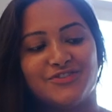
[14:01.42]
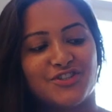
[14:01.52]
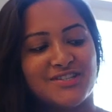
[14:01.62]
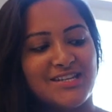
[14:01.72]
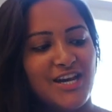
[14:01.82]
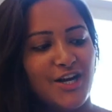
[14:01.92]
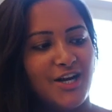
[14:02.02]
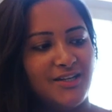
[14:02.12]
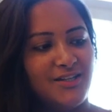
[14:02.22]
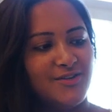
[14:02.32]
Just
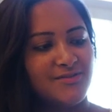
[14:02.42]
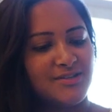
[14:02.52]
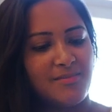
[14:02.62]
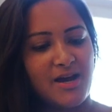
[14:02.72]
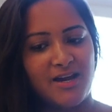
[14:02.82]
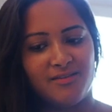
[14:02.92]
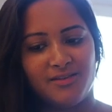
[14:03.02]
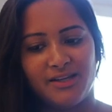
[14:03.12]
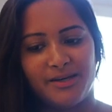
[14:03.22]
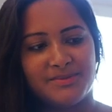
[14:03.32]
here, using my
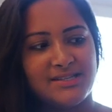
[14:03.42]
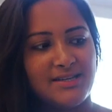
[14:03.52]
limbs